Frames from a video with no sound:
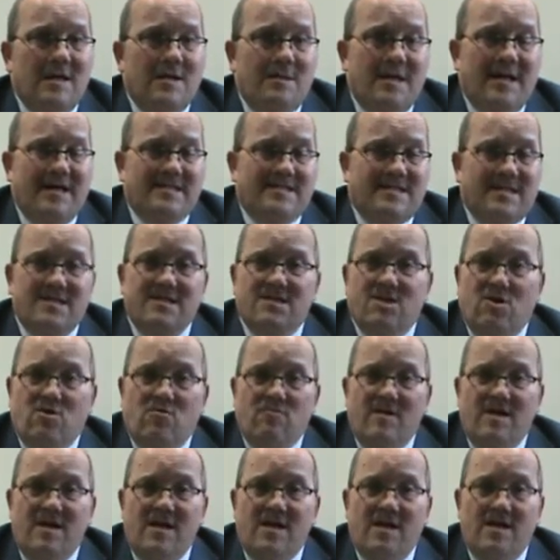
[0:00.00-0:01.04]
that
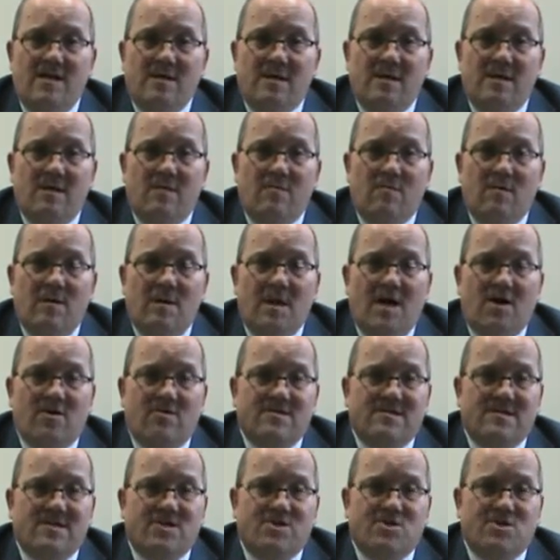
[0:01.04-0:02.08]
disagreed with our
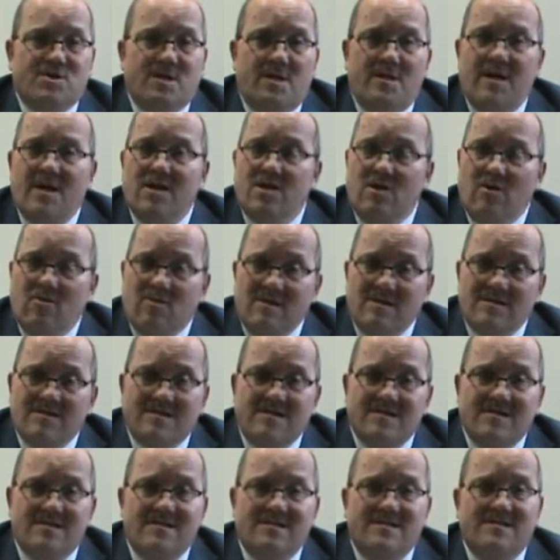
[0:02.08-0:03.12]
assertion that
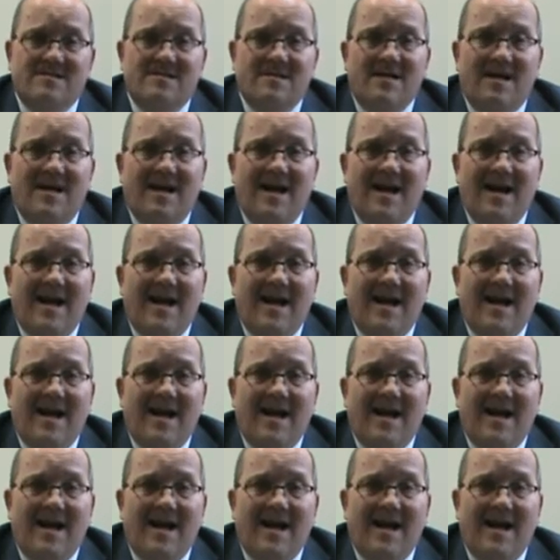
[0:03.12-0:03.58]
notices